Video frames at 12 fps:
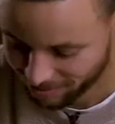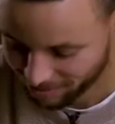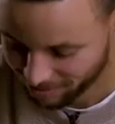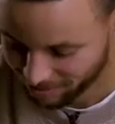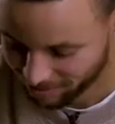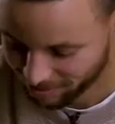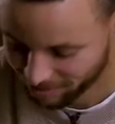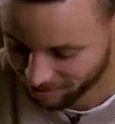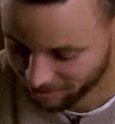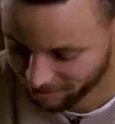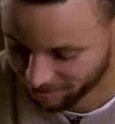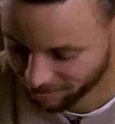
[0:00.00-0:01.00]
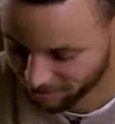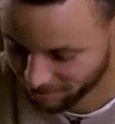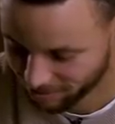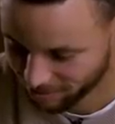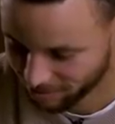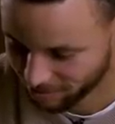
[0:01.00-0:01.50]

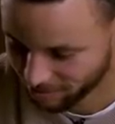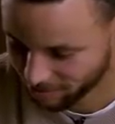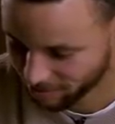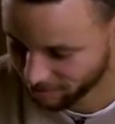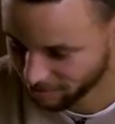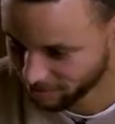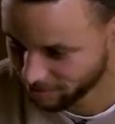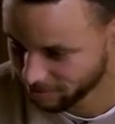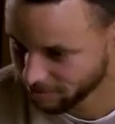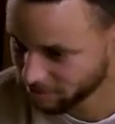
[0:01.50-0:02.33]
(silent)